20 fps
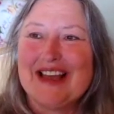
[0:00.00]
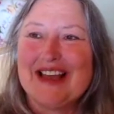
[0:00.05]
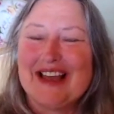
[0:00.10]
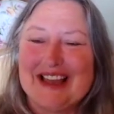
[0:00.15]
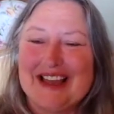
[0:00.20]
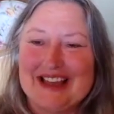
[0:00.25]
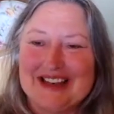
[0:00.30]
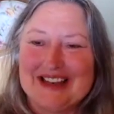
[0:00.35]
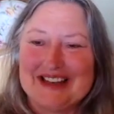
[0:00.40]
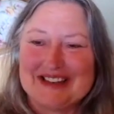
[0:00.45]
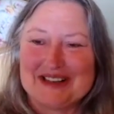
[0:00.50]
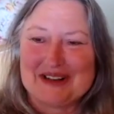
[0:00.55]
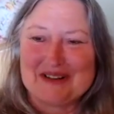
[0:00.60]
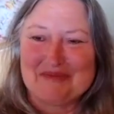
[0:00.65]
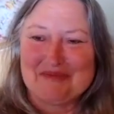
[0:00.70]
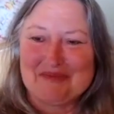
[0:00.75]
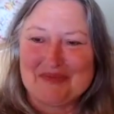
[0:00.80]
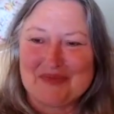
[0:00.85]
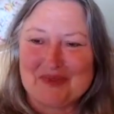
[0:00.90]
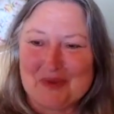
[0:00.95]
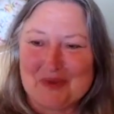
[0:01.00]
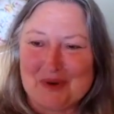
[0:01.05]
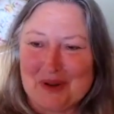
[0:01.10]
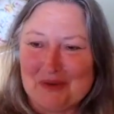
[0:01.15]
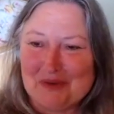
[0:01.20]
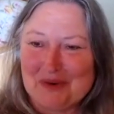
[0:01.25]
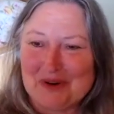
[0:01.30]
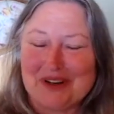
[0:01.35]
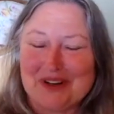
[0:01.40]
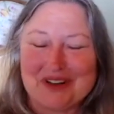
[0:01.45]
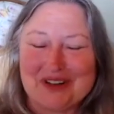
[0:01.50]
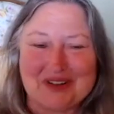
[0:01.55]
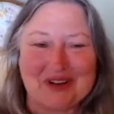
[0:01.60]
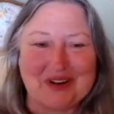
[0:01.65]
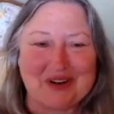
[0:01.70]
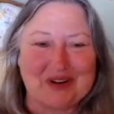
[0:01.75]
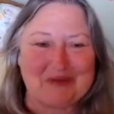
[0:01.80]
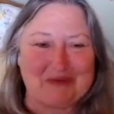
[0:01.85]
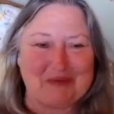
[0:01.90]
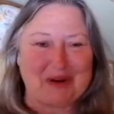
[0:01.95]
And um, well, we're going to
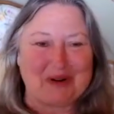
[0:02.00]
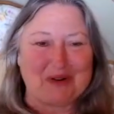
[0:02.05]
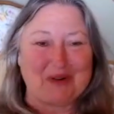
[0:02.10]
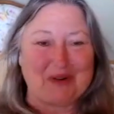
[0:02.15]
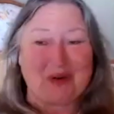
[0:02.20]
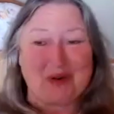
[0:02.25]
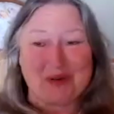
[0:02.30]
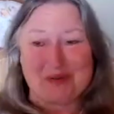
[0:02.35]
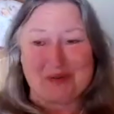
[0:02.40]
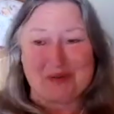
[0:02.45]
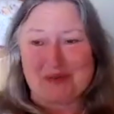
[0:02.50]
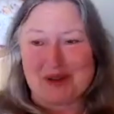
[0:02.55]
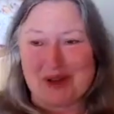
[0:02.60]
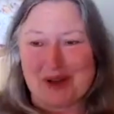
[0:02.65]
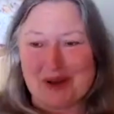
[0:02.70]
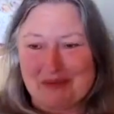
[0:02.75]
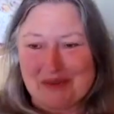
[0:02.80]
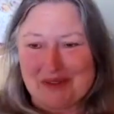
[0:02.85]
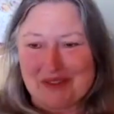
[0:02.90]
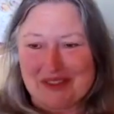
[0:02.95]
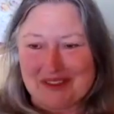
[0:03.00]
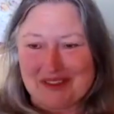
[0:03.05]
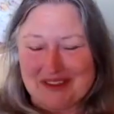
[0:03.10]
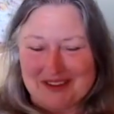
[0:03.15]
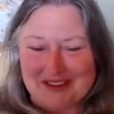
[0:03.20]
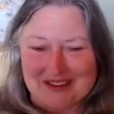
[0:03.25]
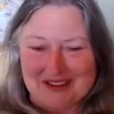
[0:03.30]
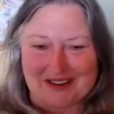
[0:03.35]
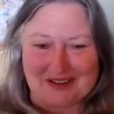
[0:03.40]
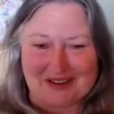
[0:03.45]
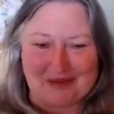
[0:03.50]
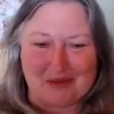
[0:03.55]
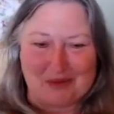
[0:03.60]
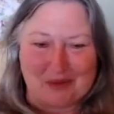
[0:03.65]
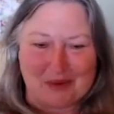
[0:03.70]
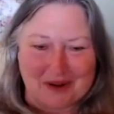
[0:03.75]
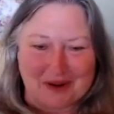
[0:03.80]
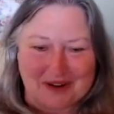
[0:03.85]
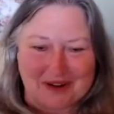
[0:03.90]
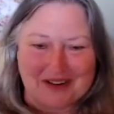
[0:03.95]
talk about homeopathy, uh,
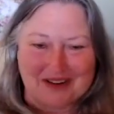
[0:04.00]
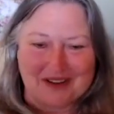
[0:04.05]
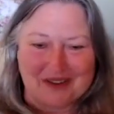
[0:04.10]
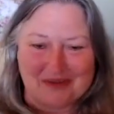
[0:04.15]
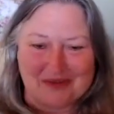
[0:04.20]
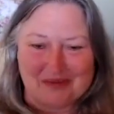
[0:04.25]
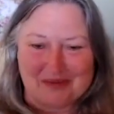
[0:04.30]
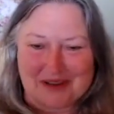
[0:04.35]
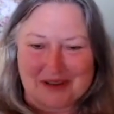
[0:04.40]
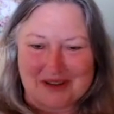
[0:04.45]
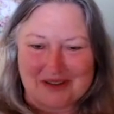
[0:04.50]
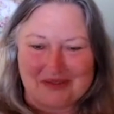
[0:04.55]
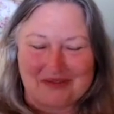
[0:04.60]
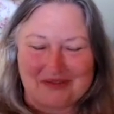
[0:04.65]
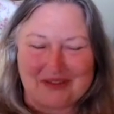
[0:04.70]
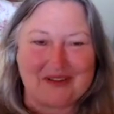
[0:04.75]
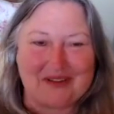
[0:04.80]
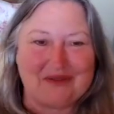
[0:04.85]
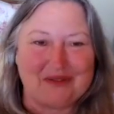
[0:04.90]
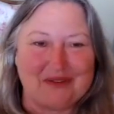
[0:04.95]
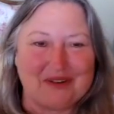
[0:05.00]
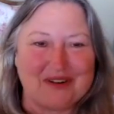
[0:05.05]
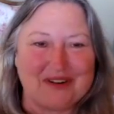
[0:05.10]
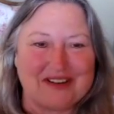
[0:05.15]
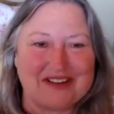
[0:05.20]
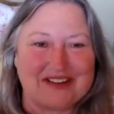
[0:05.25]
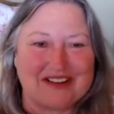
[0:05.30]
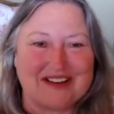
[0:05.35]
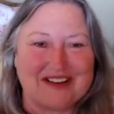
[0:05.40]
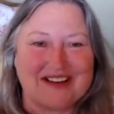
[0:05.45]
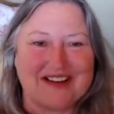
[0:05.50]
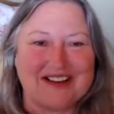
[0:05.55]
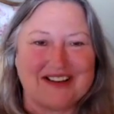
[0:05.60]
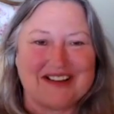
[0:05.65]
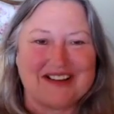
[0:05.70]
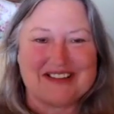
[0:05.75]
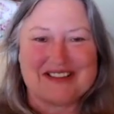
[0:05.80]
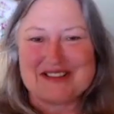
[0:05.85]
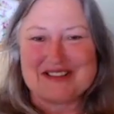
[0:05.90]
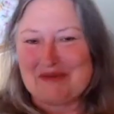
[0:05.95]
one of my favorite
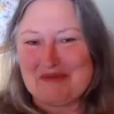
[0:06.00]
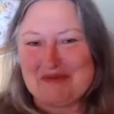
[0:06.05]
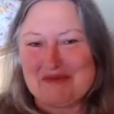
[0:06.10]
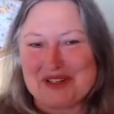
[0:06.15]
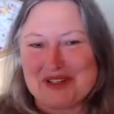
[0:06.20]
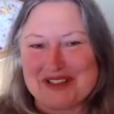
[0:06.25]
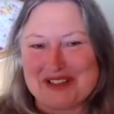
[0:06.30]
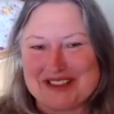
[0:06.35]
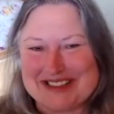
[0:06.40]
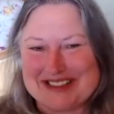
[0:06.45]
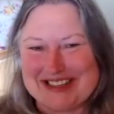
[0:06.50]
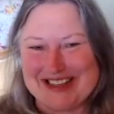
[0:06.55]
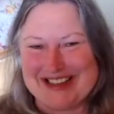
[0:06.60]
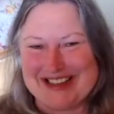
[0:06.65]
subjects.